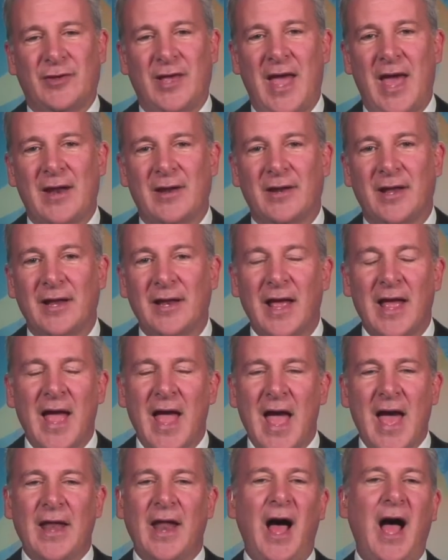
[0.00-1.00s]
candidate.
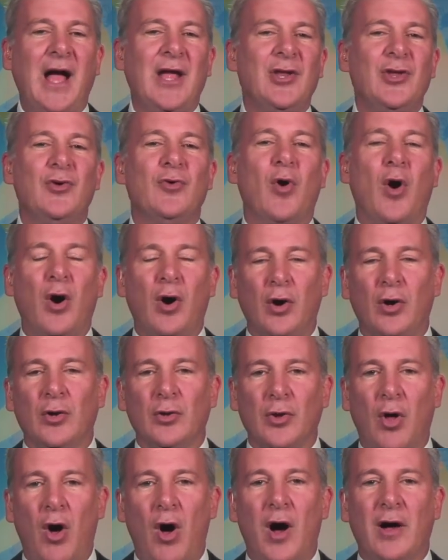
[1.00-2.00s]
And I knew all
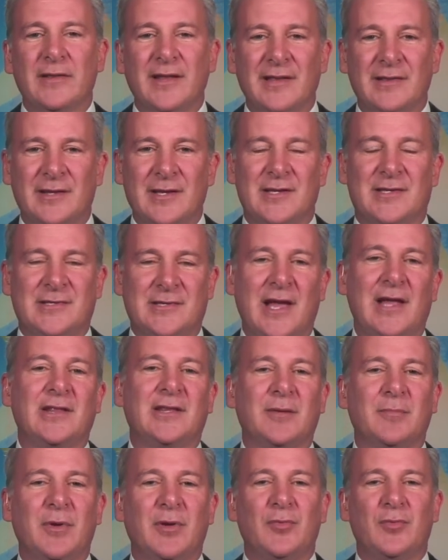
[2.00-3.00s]
along that this
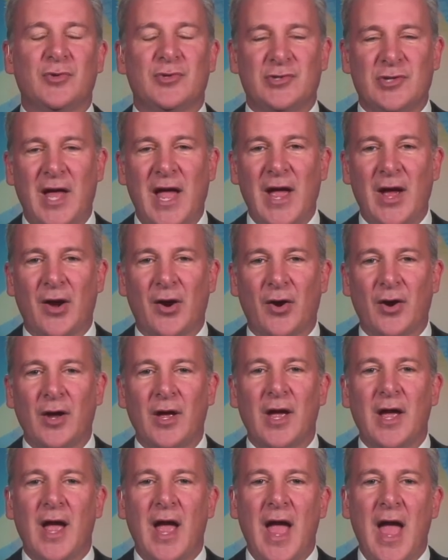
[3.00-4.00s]
sentiment was there,
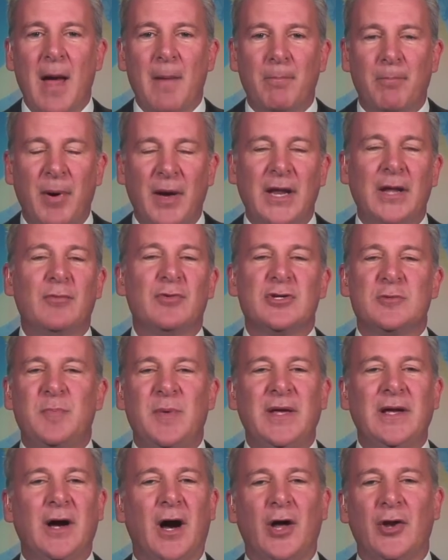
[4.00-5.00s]
but it was
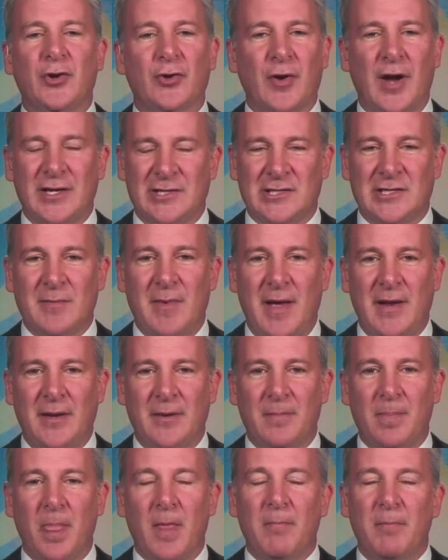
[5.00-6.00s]
being underestimated
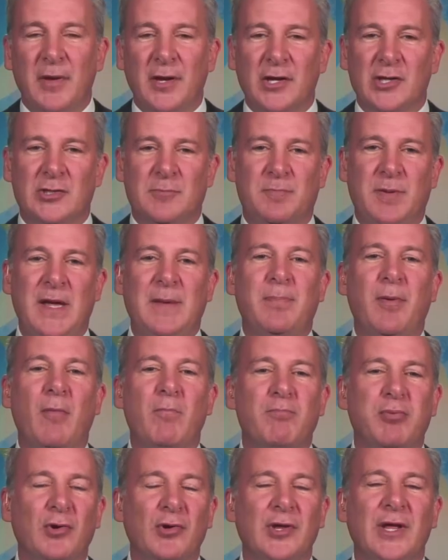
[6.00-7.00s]
because people
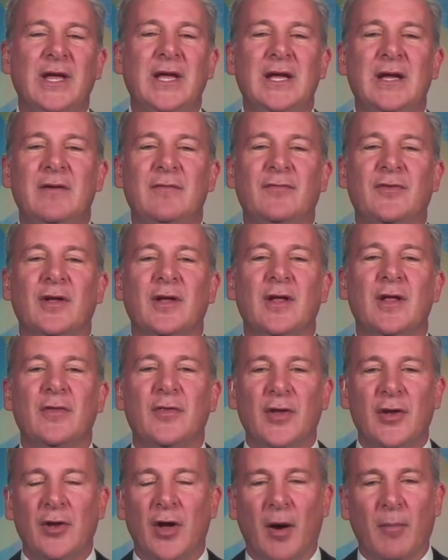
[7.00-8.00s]
believed
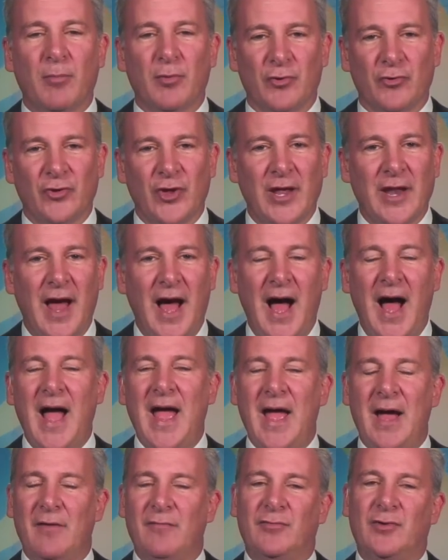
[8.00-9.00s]
the numbers. And I
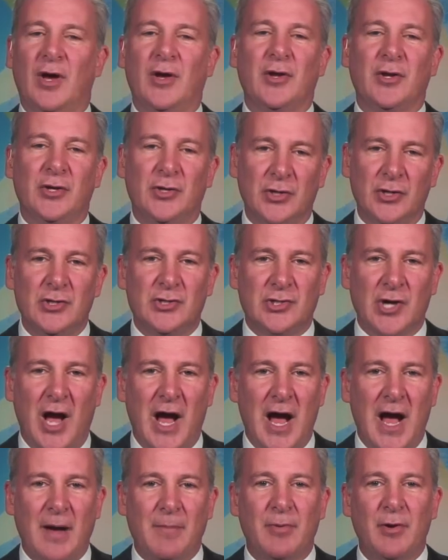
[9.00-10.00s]
have done a good
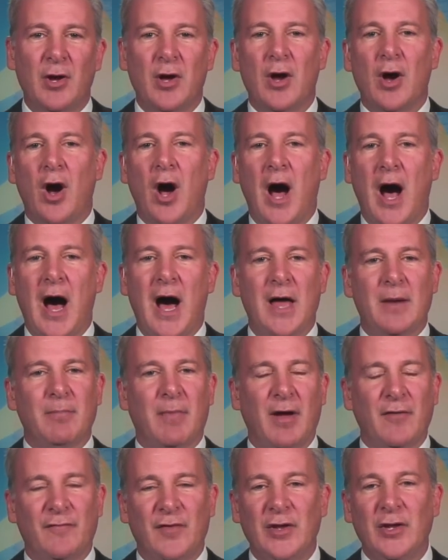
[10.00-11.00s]
job on
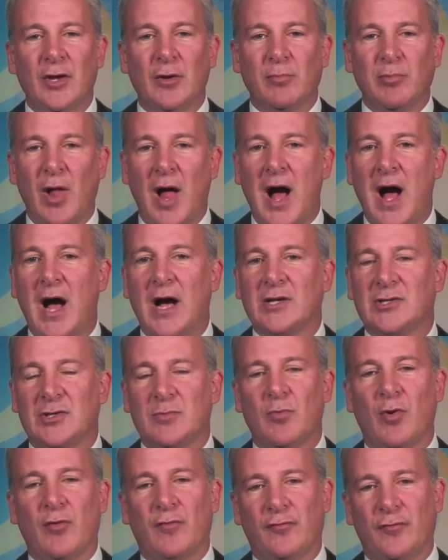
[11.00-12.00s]
my video blogs
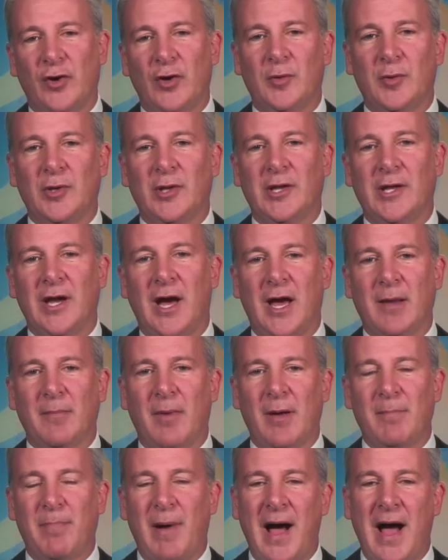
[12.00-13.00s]
and more frequently on
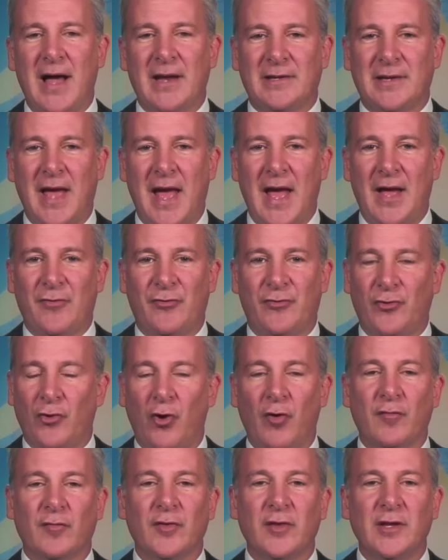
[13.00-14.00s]
my podcasts
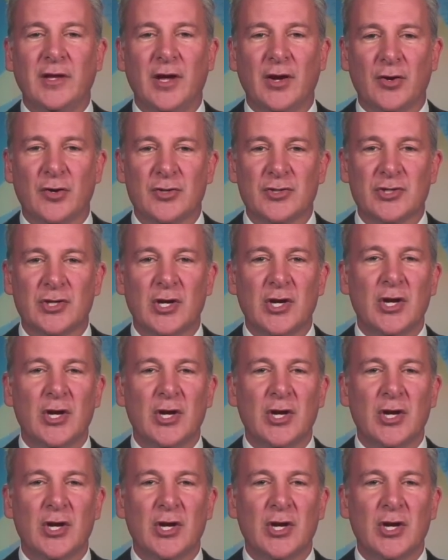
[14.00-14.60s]
over the years